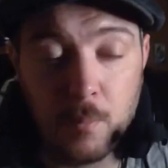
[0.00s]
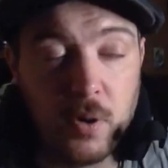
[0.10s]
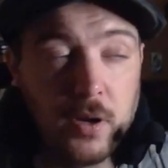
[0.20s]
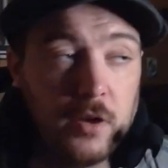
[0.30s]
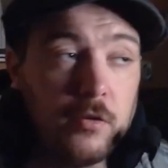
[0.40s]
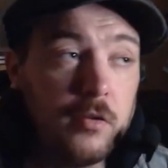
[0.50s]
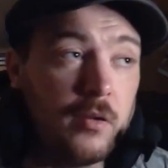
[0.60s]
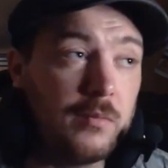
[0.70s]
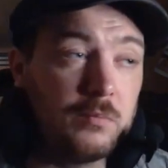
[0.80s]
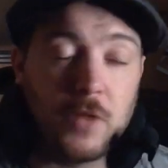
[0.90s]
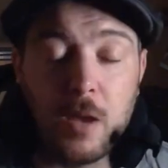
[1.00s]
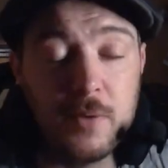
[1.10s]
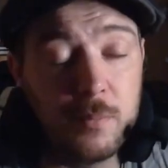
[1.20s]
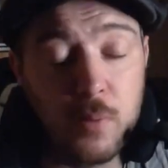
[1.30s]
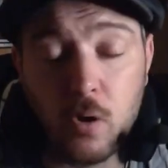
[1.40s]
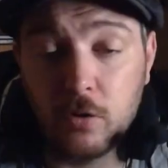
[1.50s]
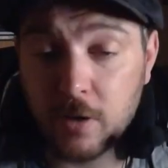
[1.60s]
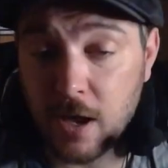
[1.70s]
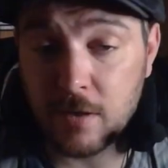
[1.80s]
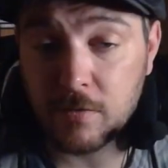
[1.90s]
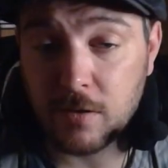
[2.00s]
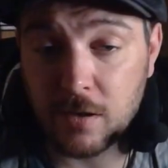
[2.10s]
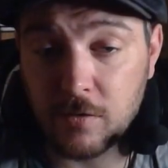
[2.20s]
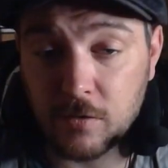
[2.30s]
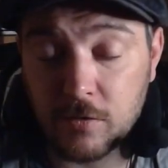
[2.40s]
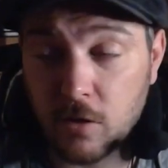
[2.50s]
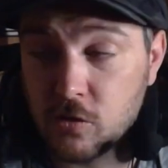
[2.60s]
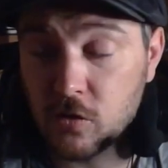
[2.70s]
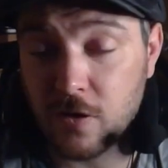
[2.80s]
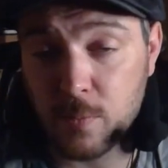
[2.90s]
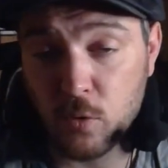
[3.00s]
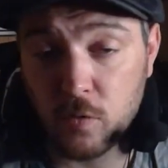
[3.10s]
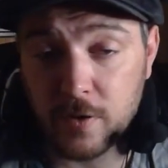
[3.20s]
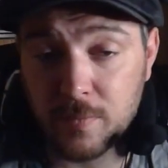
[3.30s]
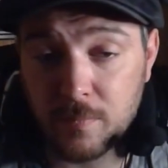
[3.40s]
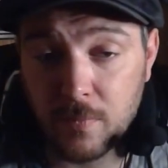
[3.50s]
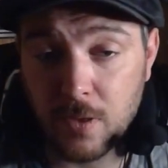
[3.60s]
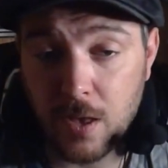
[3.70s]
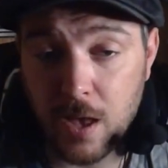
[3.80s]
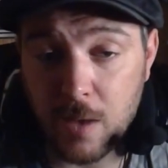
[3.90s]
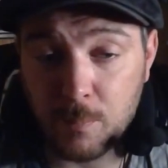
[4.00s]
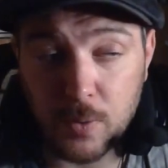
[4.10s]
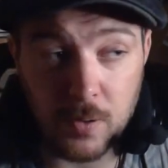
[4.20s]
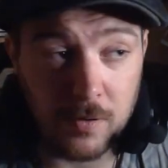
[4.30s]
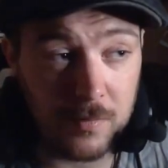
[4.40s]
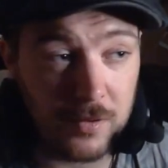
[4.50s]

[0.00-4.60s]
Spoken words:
But Poltergeist is such a great movie. But,